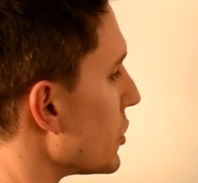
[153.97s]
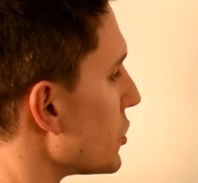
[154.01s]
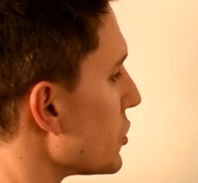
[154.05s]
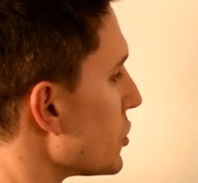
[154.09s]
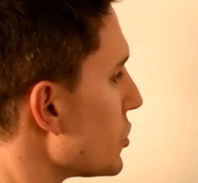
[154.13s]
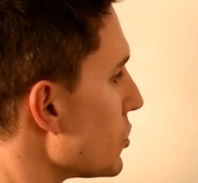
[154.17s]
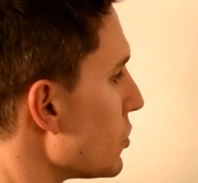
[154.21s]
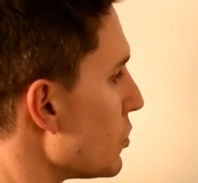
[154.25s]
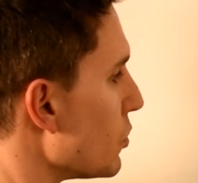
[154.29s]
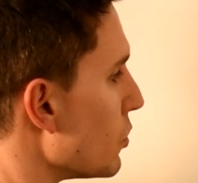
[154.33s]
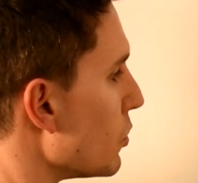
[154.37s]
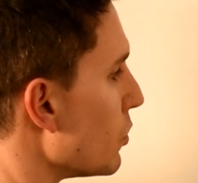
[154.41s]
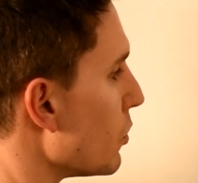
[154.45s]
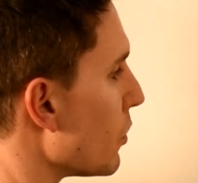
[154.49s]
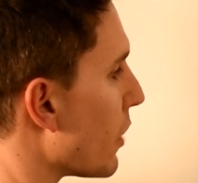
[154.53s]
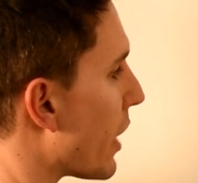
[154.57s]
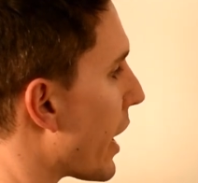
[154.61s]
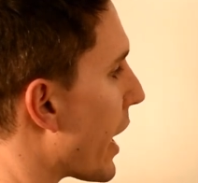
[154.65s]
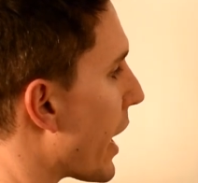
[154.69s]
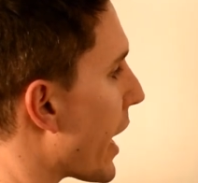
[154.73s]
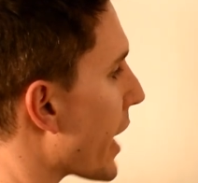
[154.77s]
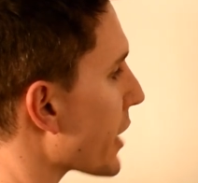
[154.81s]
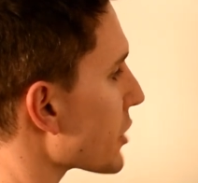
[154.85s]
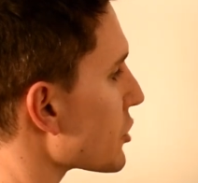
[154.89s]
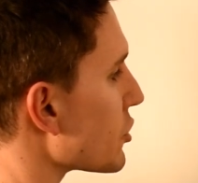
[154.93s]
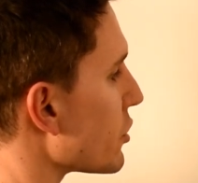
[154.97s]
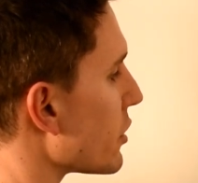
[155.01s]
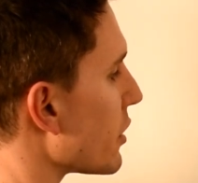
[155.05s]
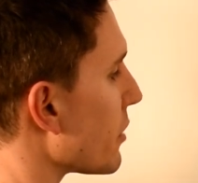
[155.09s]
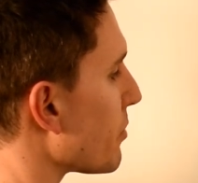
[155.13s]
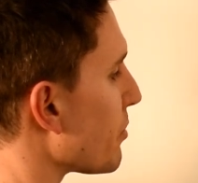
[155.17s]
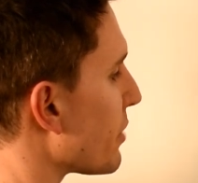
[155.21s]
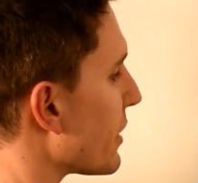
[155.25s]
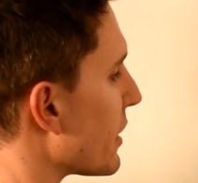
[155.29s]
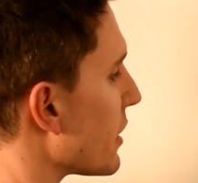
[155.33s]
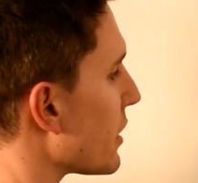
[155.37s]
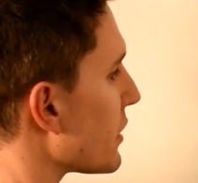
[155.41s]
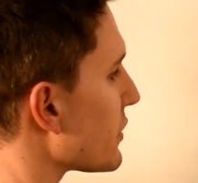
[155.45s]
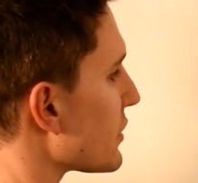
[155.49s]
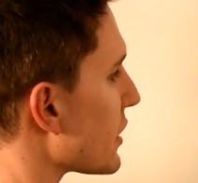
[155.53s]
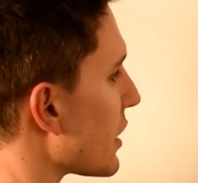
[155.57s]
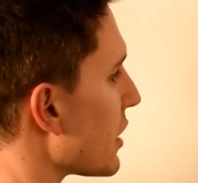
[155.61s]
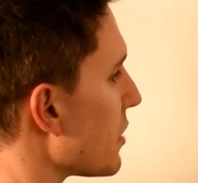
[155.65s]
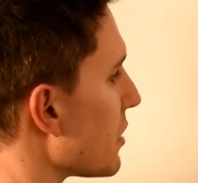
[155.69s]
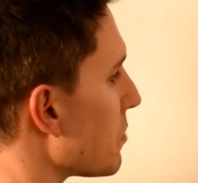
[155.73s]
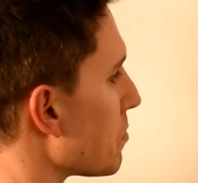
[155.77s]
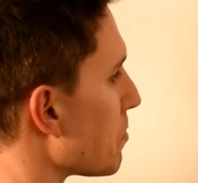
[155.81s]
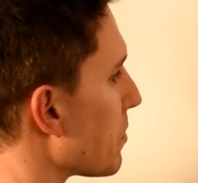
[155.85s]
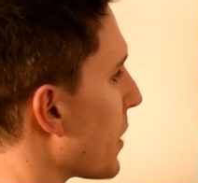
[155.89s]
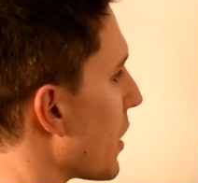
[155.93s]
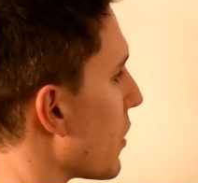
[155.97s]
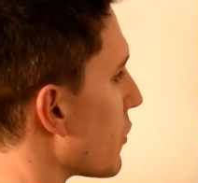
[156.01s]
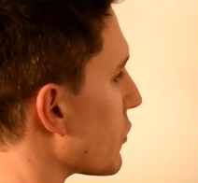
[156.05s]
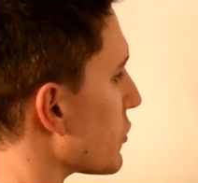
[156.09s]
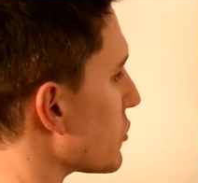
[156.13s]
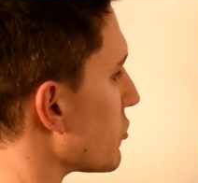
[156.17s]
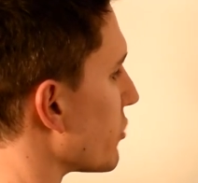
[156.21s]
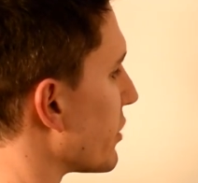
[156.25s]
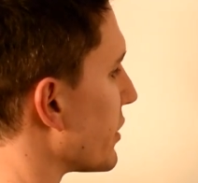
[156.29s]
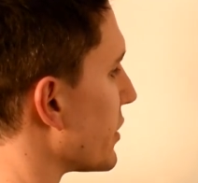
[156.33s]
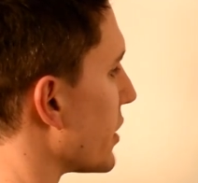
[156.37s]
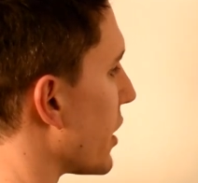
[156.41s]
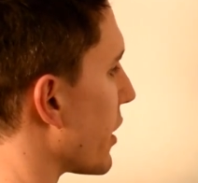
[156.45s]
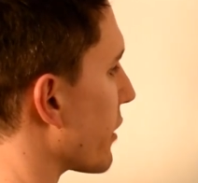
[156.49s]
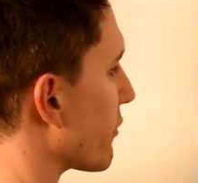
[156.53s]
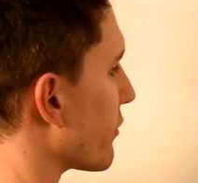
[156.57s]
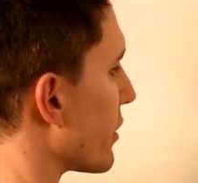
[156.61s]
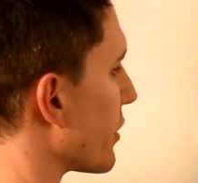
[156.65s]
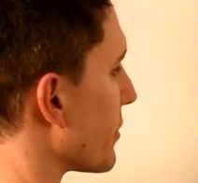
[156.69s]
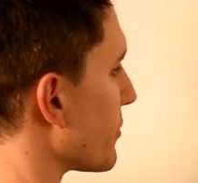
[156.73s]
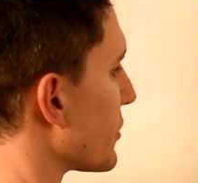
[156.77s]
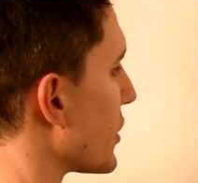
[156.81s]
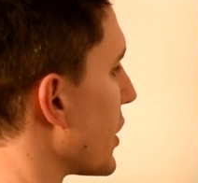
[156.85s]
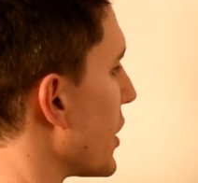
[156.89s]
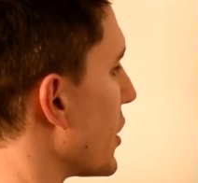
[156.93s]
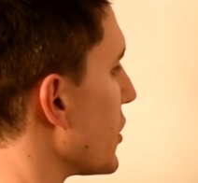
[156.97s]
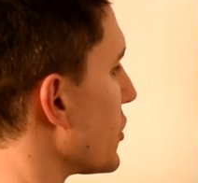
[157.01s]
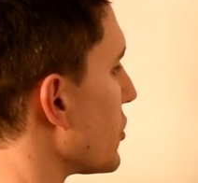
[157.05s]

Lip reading: 2 actually appears in both tree diagrams.